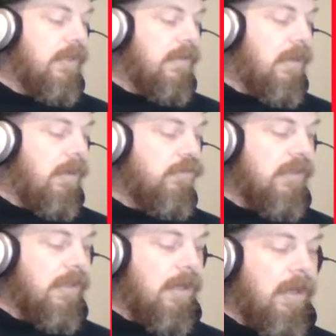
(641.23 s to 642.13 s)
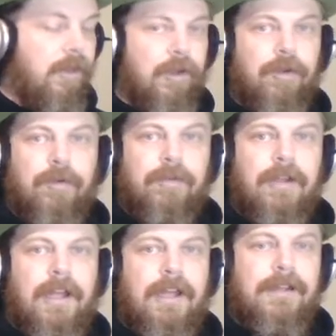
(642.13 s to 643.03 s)
alternate hollow
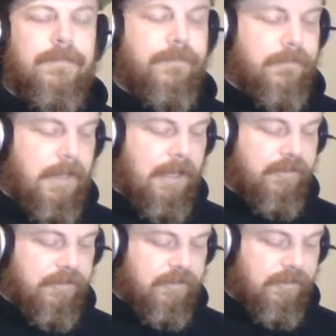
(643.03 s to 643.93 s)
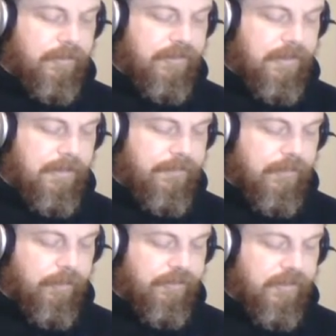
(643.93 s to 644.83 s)
chaos crystals, and of
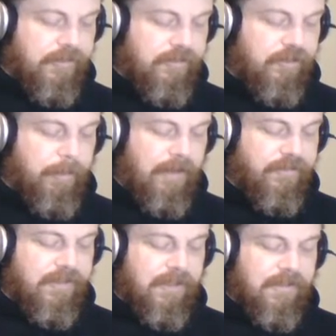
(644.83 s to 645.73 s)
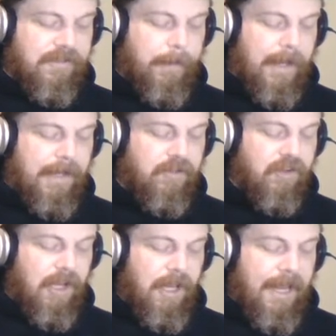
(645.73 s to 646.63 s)
course this is, you may fatigue this page
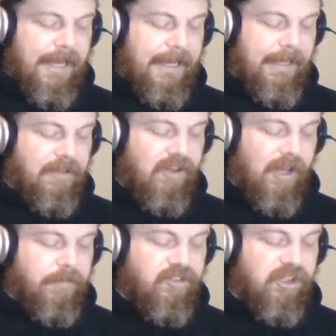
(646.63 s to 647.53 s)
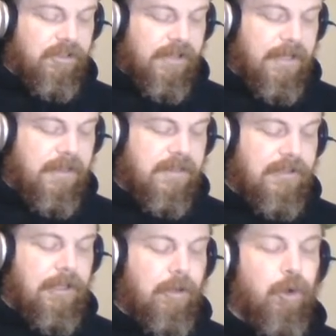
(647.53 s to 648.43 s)
at any time to generate
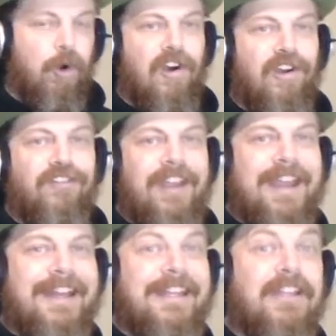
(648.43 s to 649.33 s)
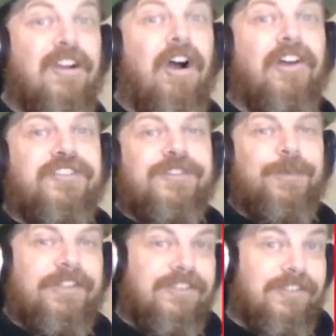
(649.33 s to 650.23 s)
3 aura of any cost,
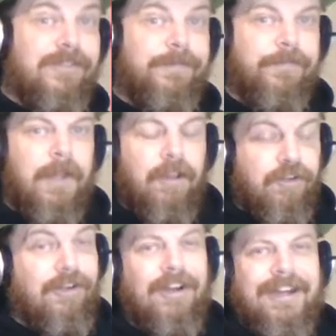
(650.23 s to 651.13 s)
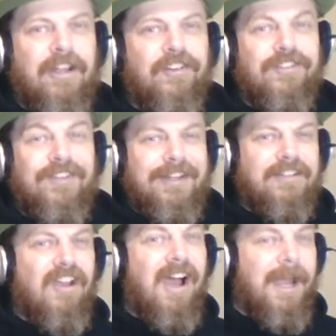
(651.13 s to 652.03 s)
which is, sorry, not any cost, of any
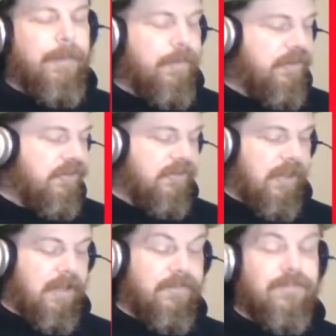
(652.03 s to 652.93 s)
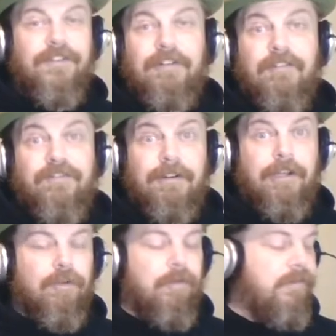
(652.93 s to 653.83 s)
type, which is very, very
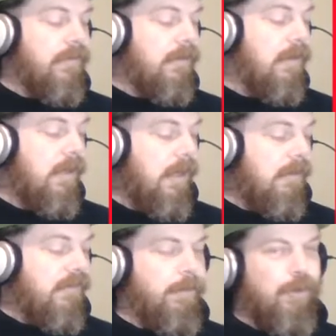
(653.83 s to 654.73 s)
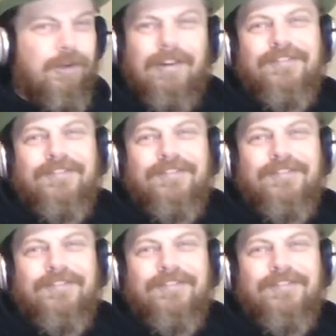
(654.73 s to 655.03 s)
cool and very, very important.